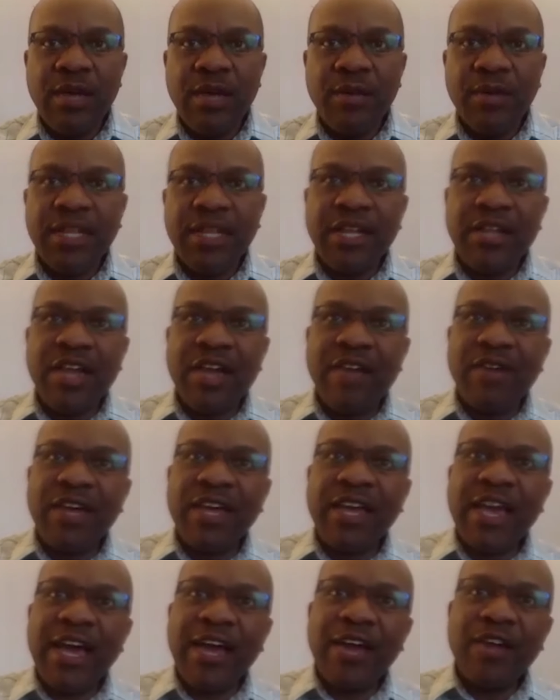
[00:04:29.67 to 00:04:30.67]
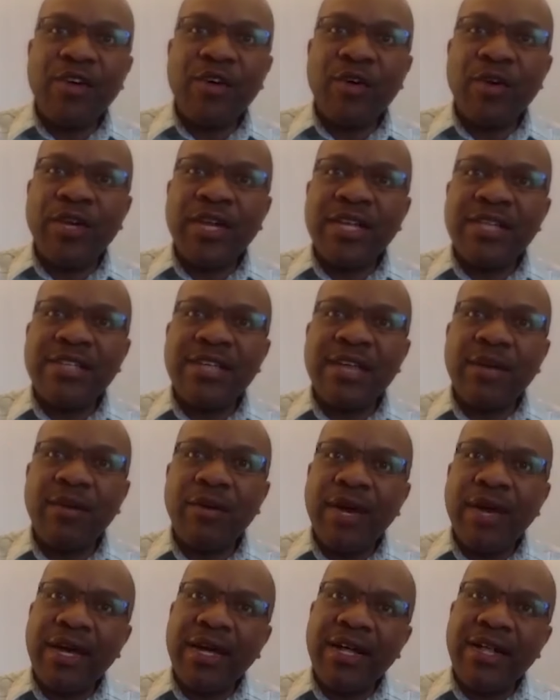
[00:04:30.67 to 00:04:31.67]
But then you have a category that's like,
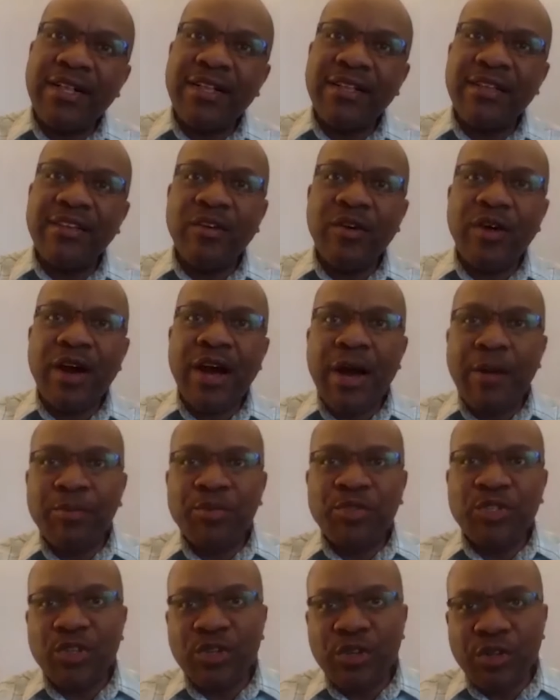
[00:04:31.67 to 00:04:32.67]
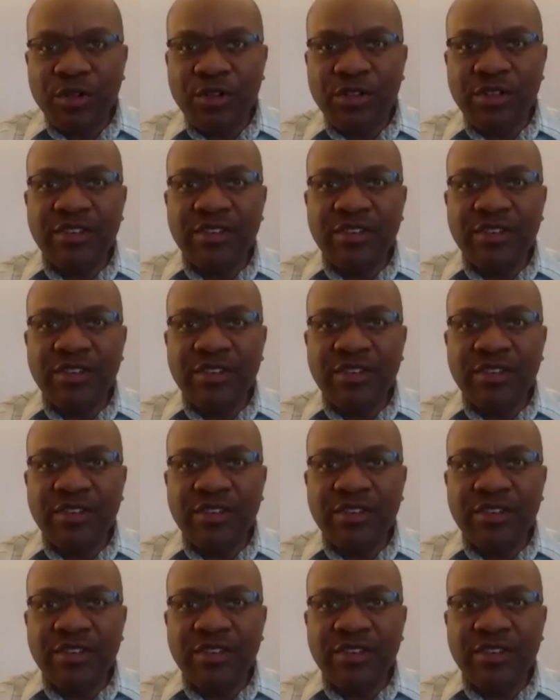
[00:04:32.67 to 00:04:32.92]
well, you're optional,